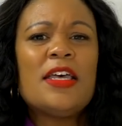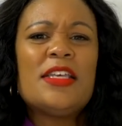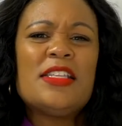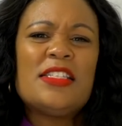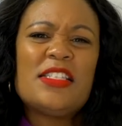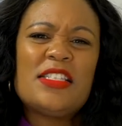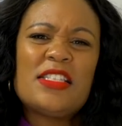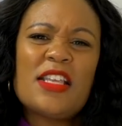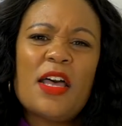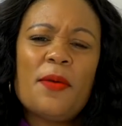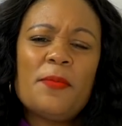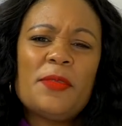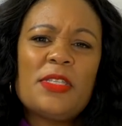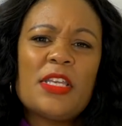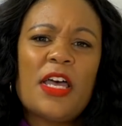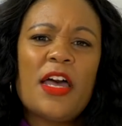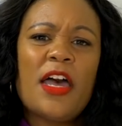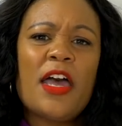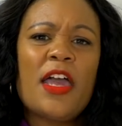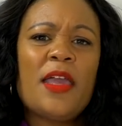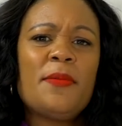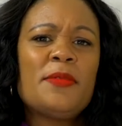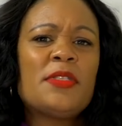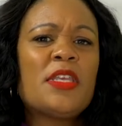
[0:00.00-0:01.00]

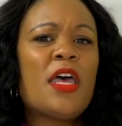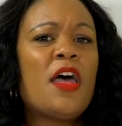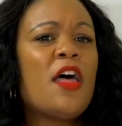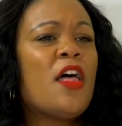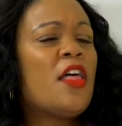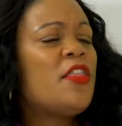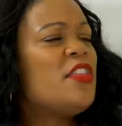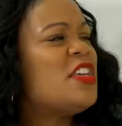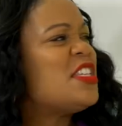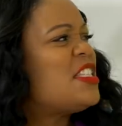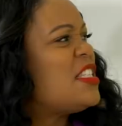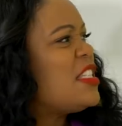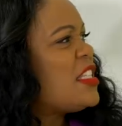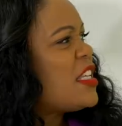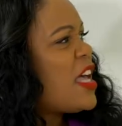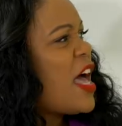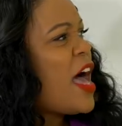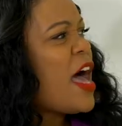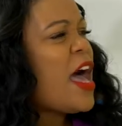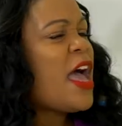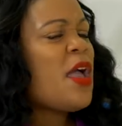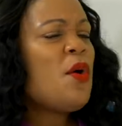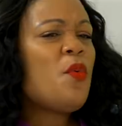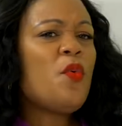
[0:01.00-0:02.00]
sometimes the
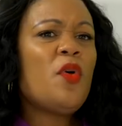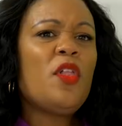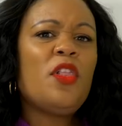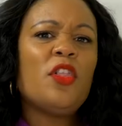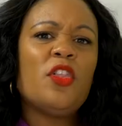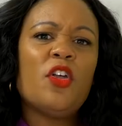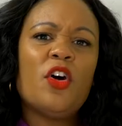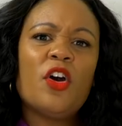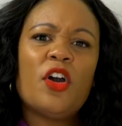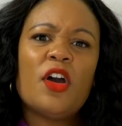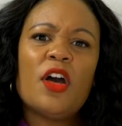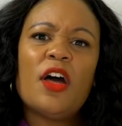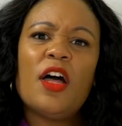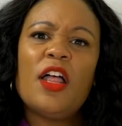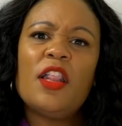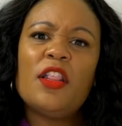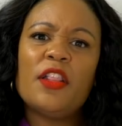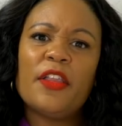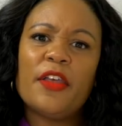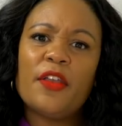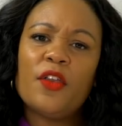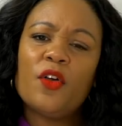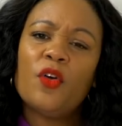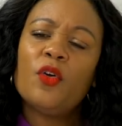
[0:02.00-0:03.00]
sky will look a
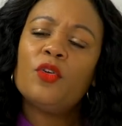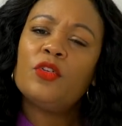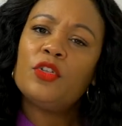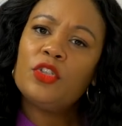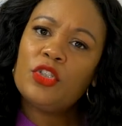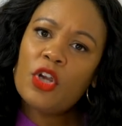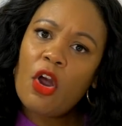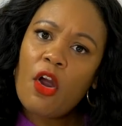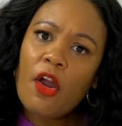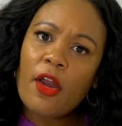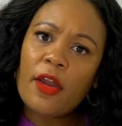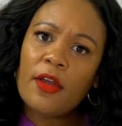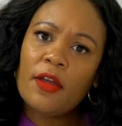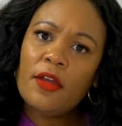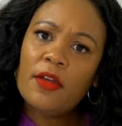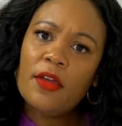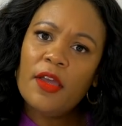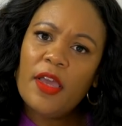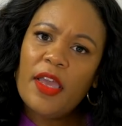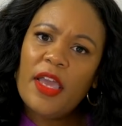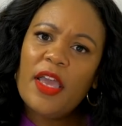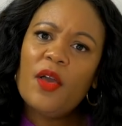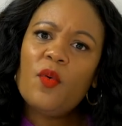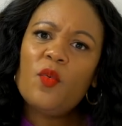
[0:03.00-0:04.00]
little dark.
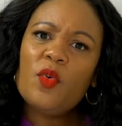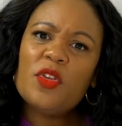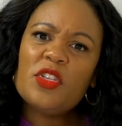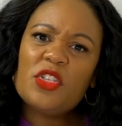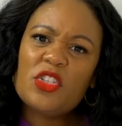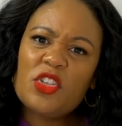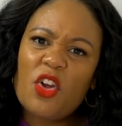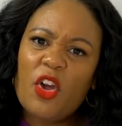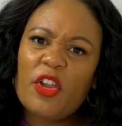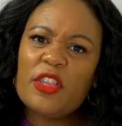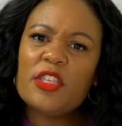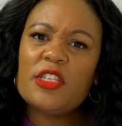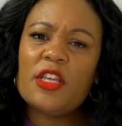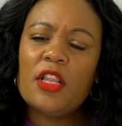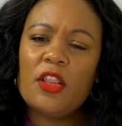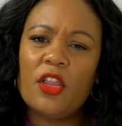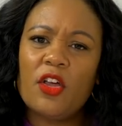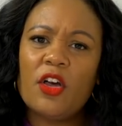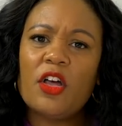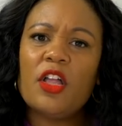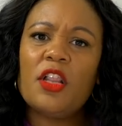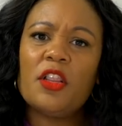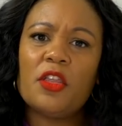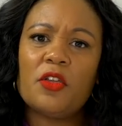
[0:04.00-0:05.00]
It will start to
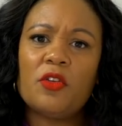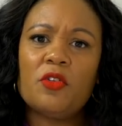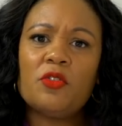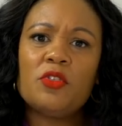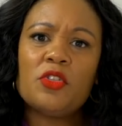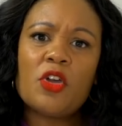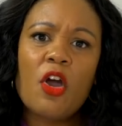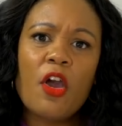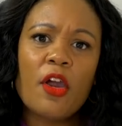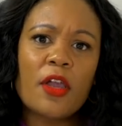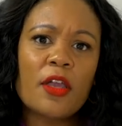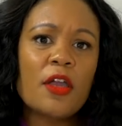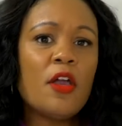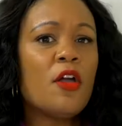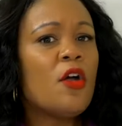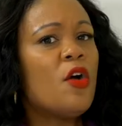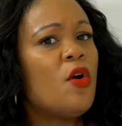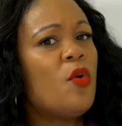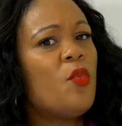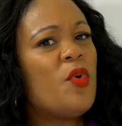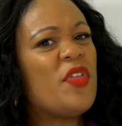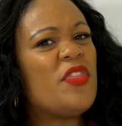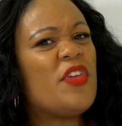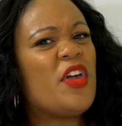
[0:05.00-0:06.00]
look a little dark
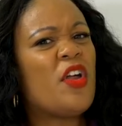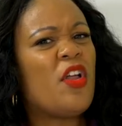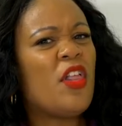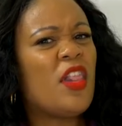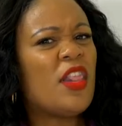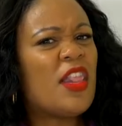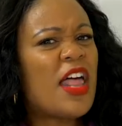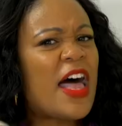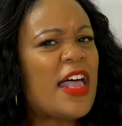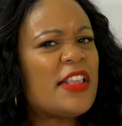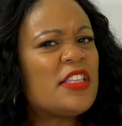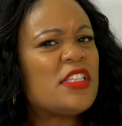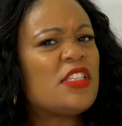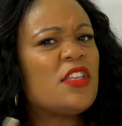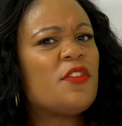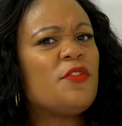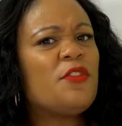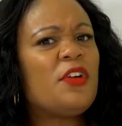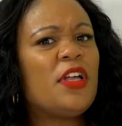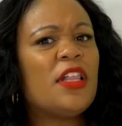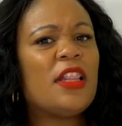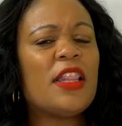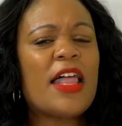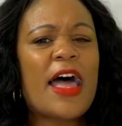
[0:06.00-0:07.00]
when there are lots
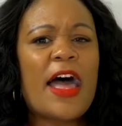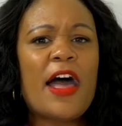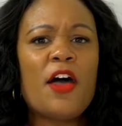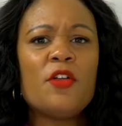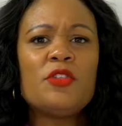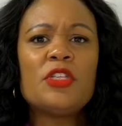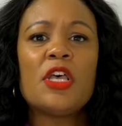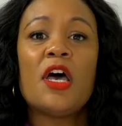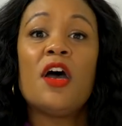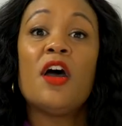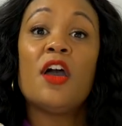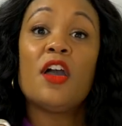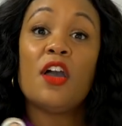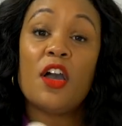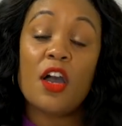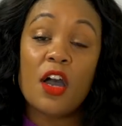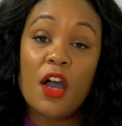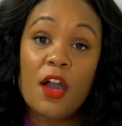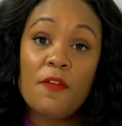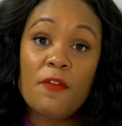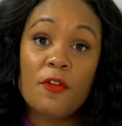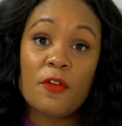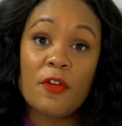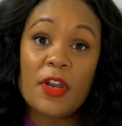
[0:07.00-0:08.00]
of clouds
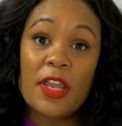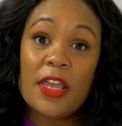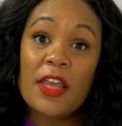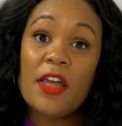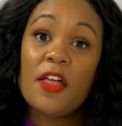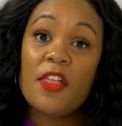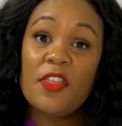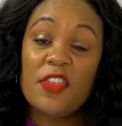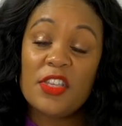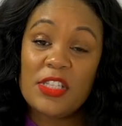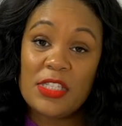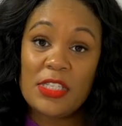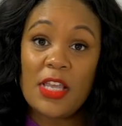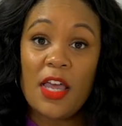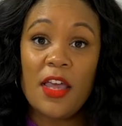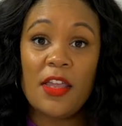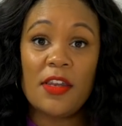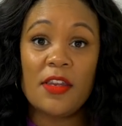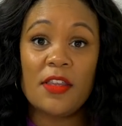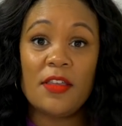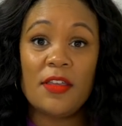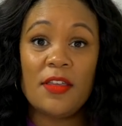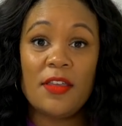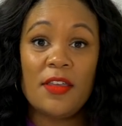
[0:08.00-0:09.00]
covering the
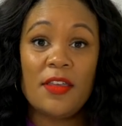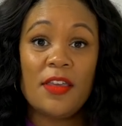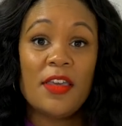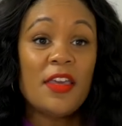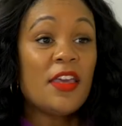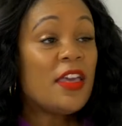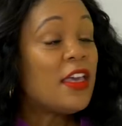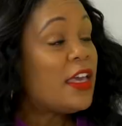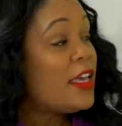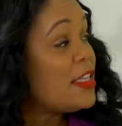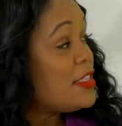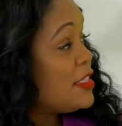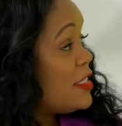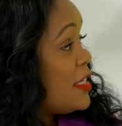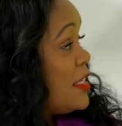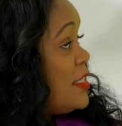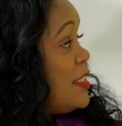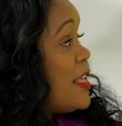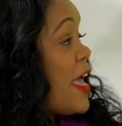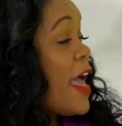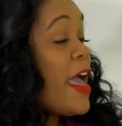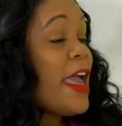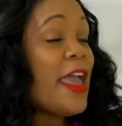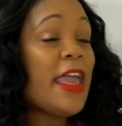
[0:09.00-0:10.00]
sun. And
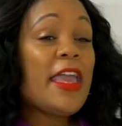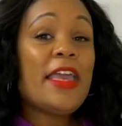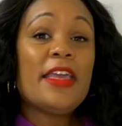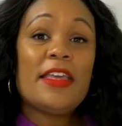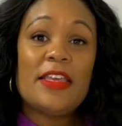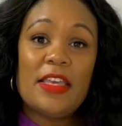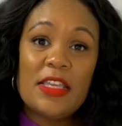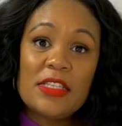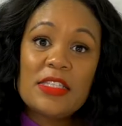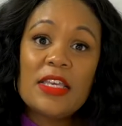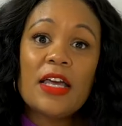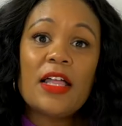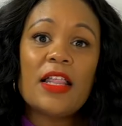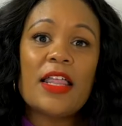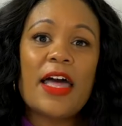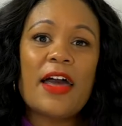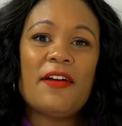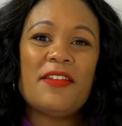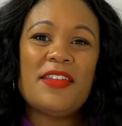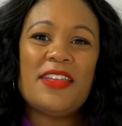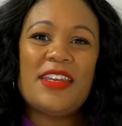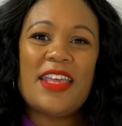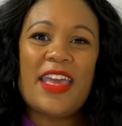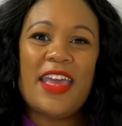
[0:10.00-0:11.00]
today is a cloudy